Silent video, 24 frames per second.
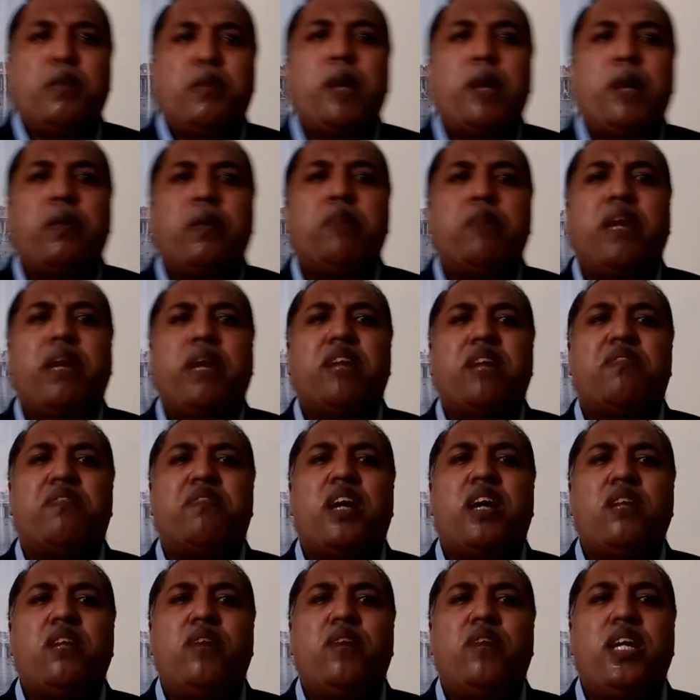People made
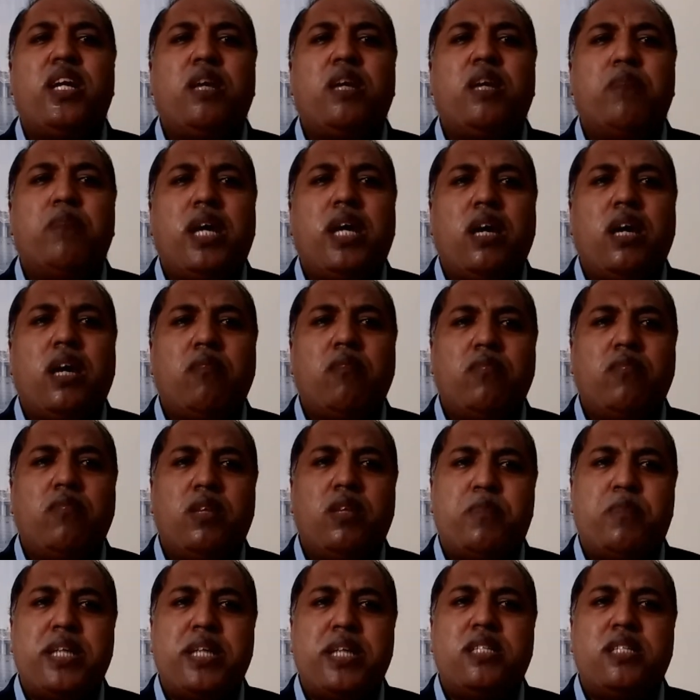fun when he became
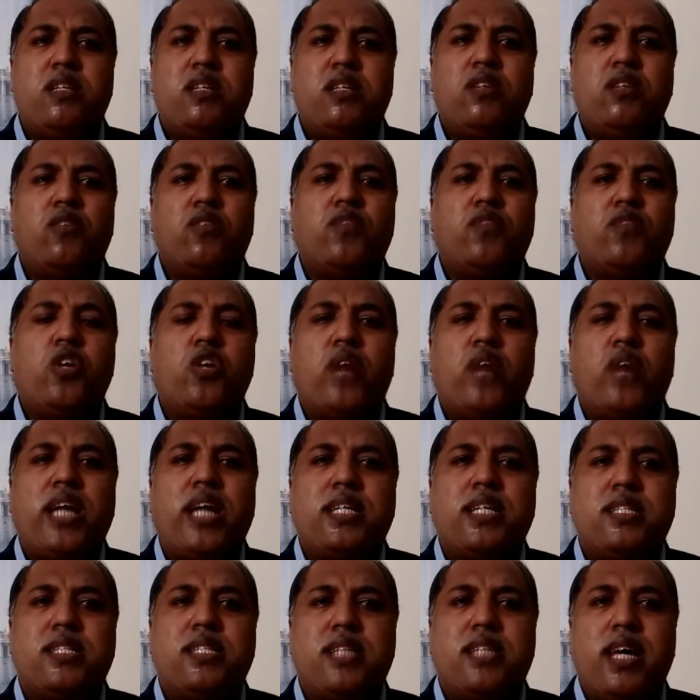the president of the
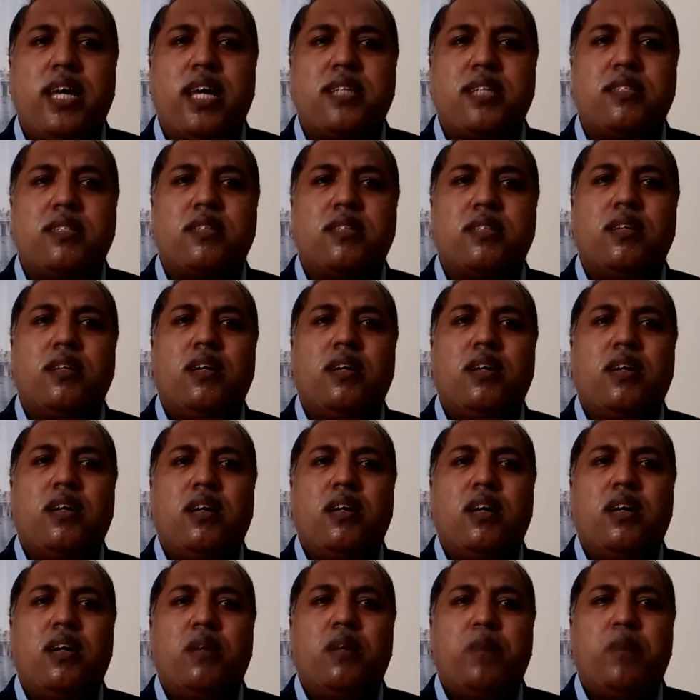United States.
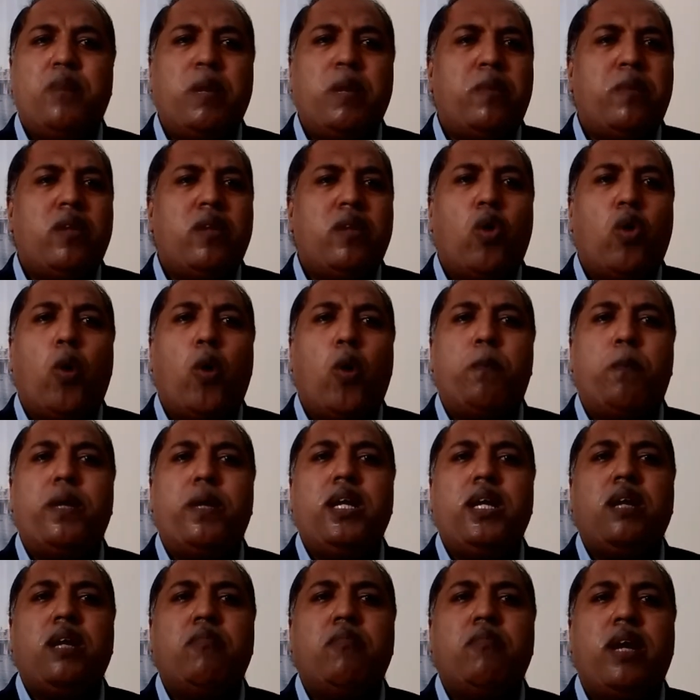People
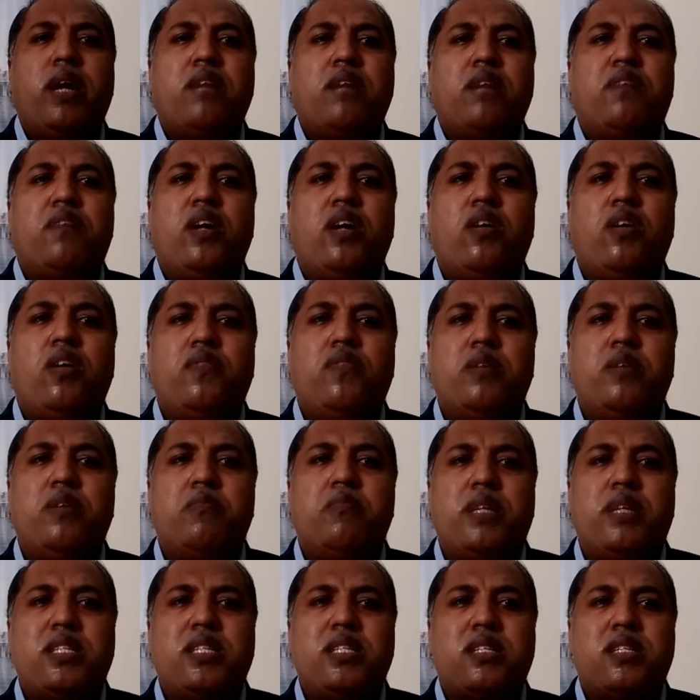openly made fun of
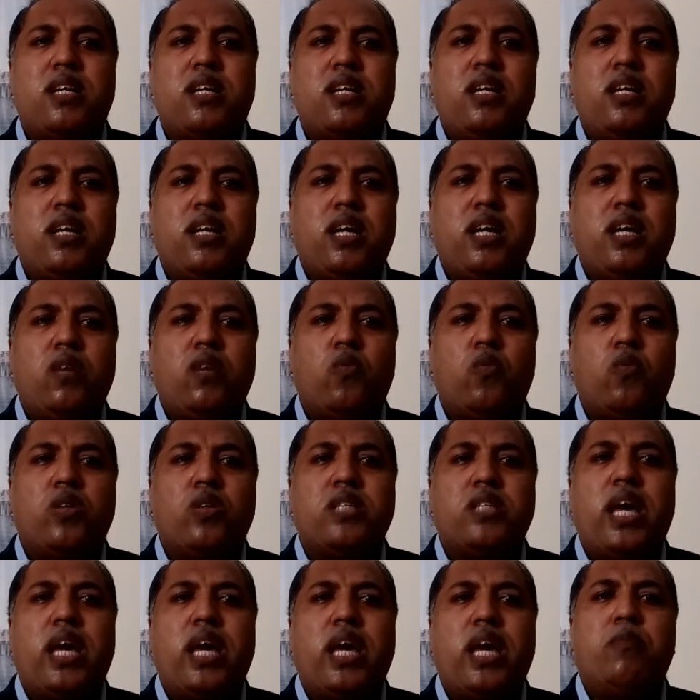him, but still he
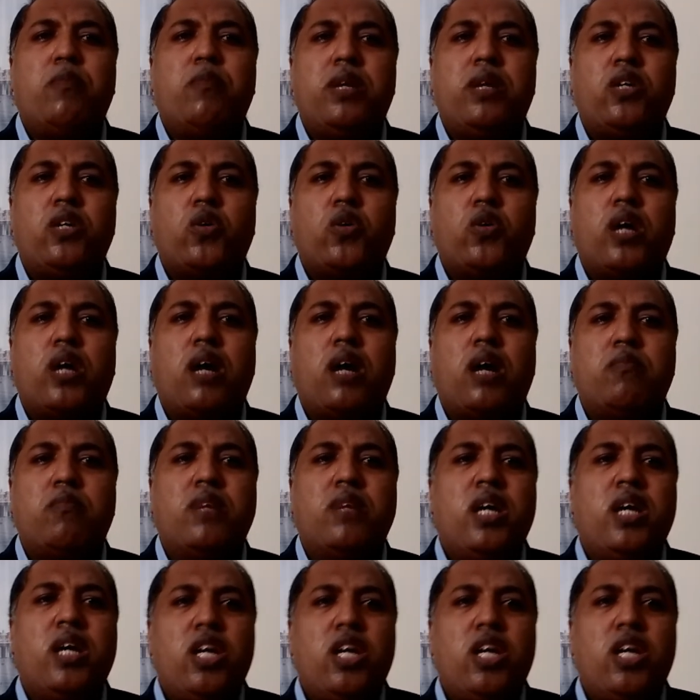was able to
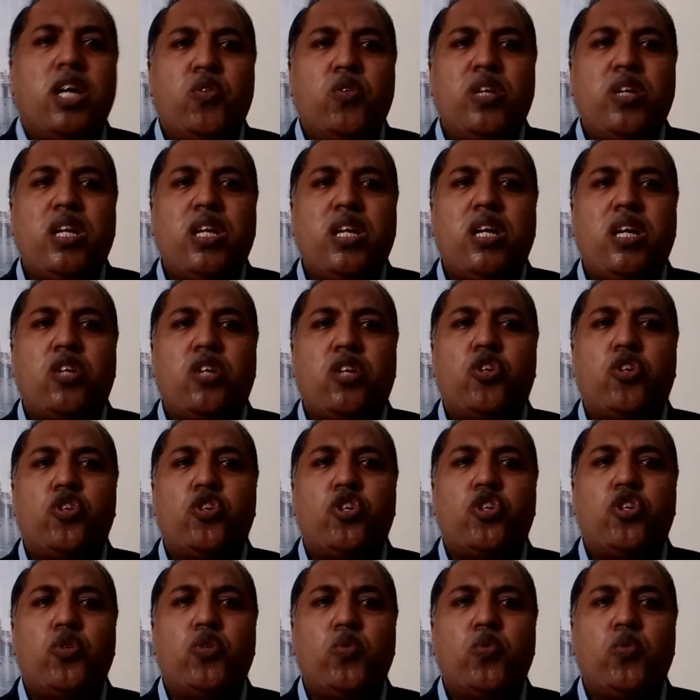come. You need to
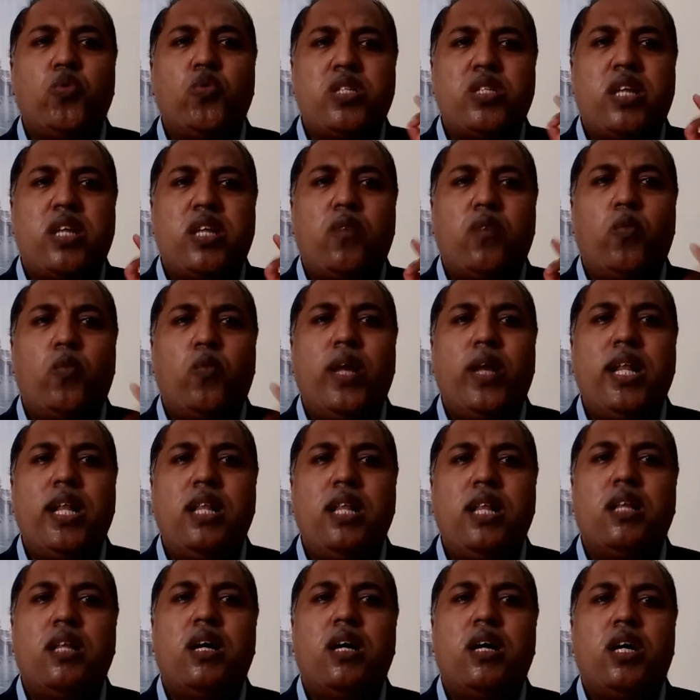choose that
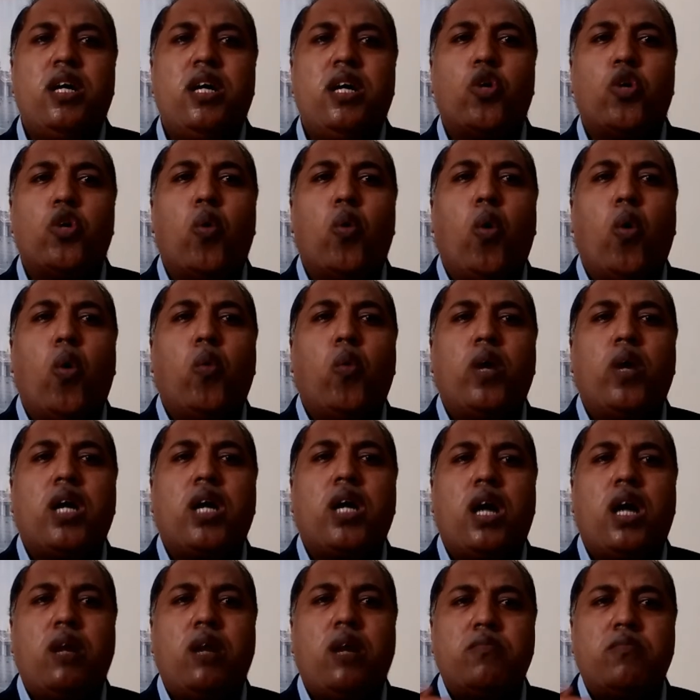will to
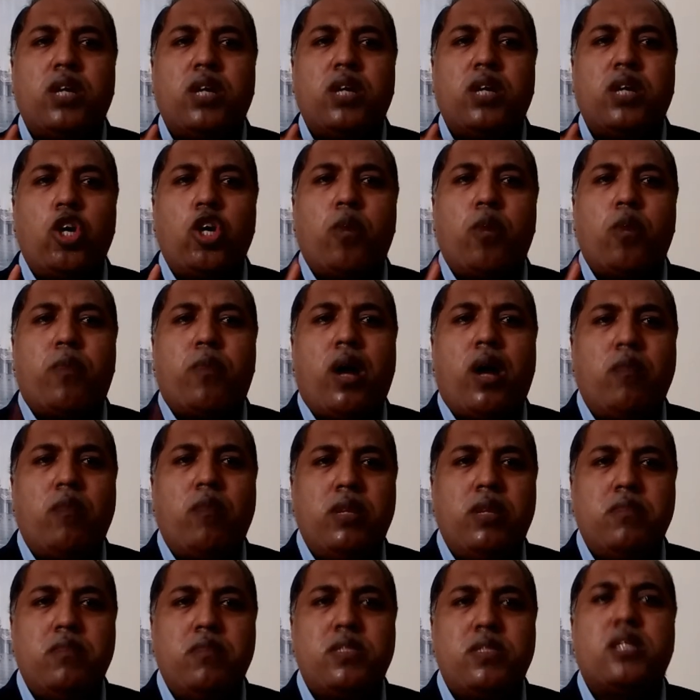overcome your
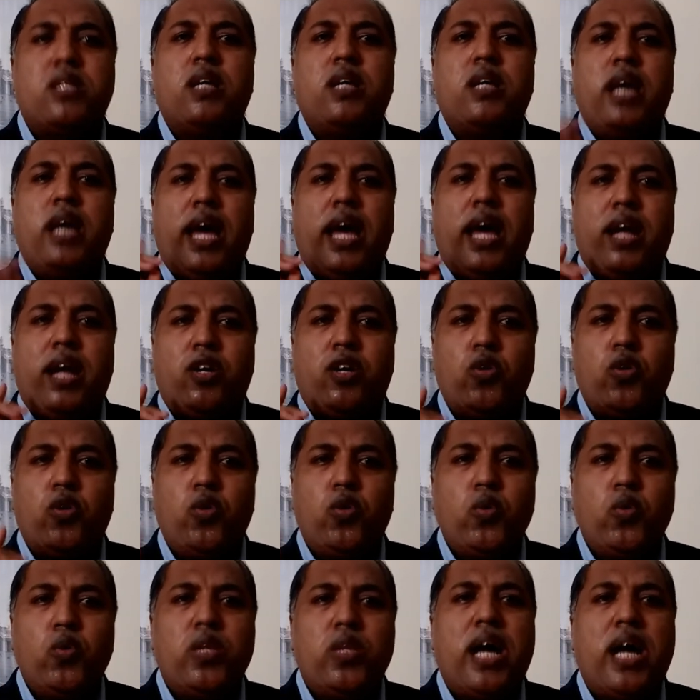problems. And to
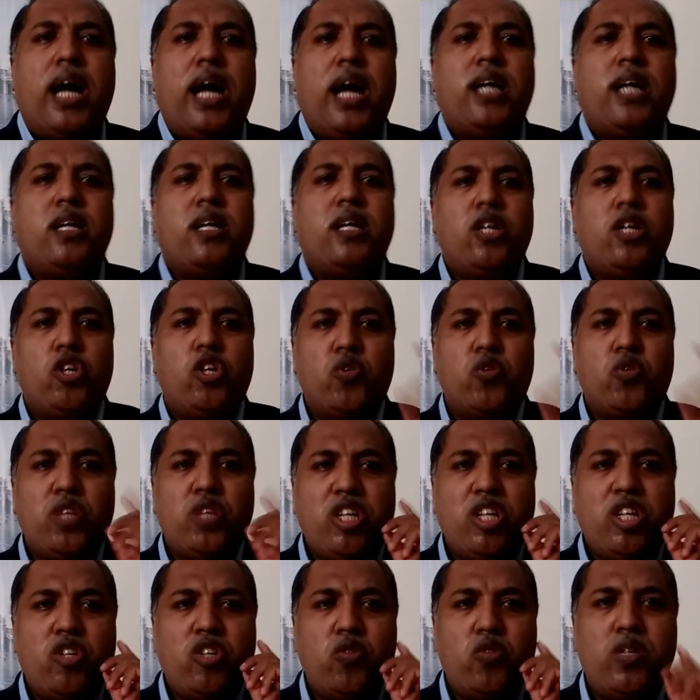do that, you
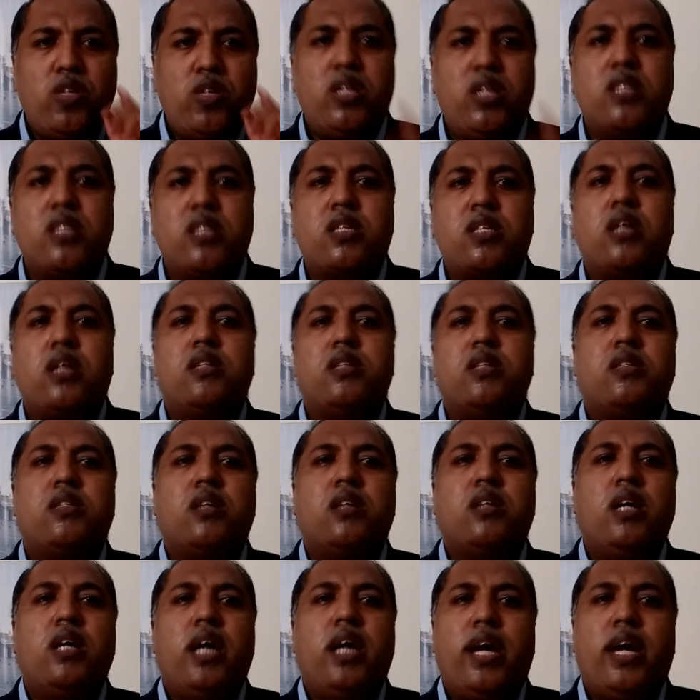need to
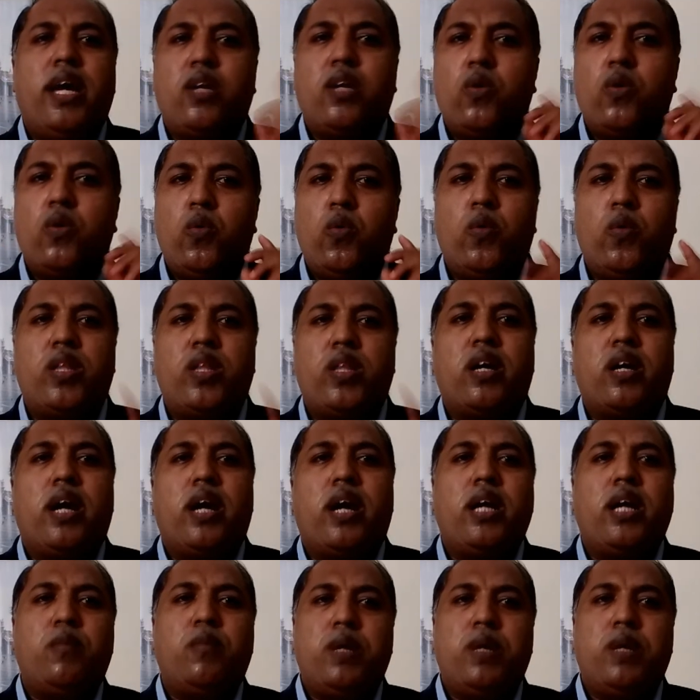discuss it with the
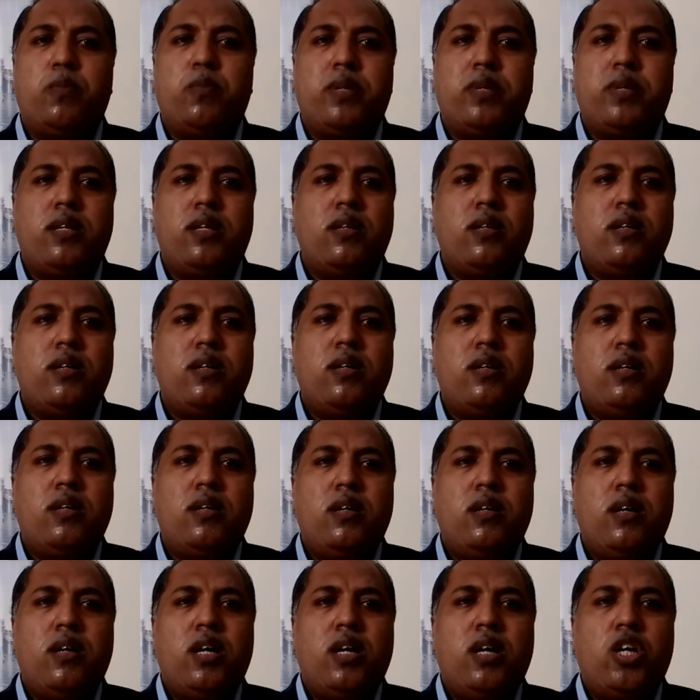right people.
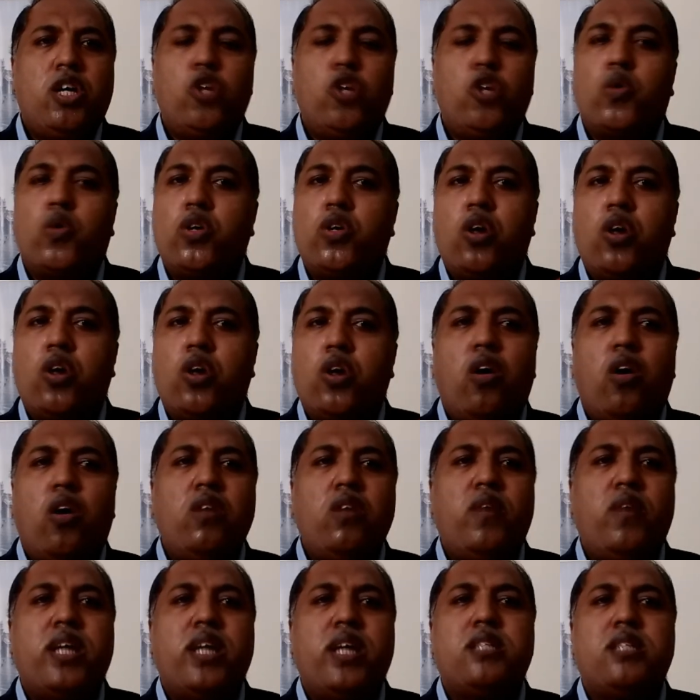You could
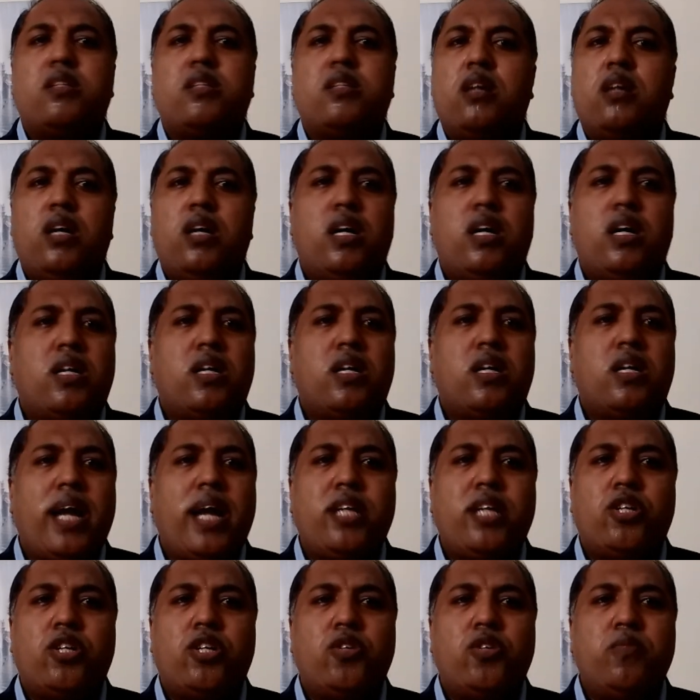always
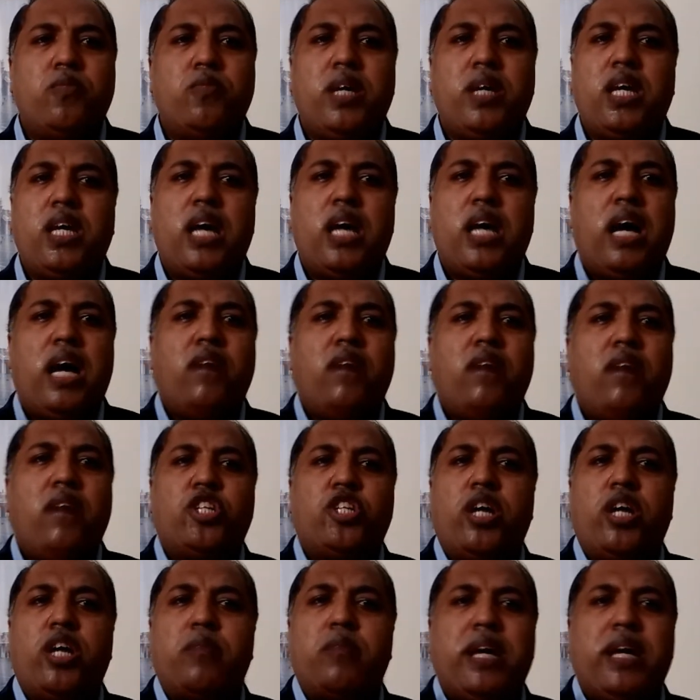write to me. I
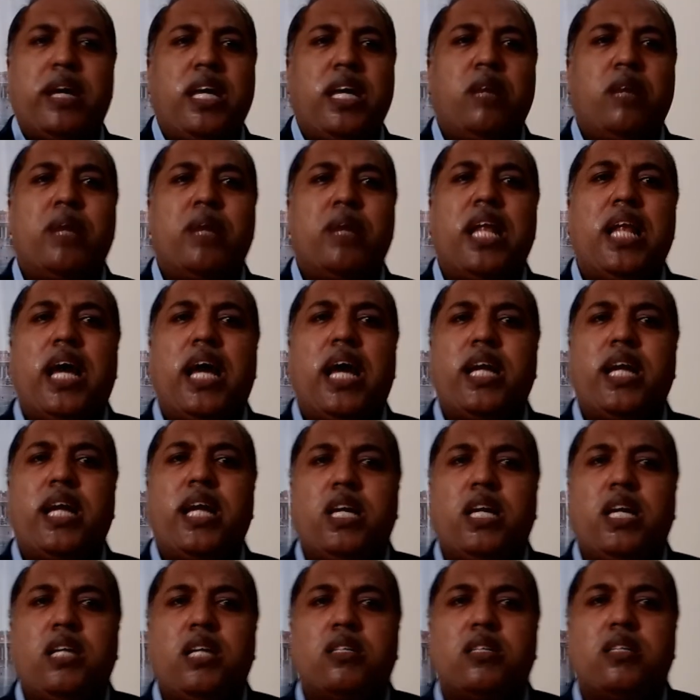will share my email
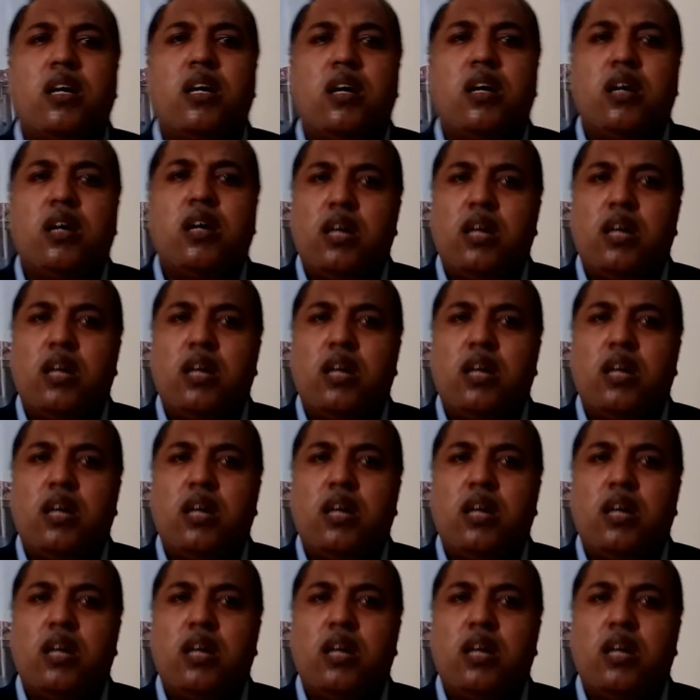IDs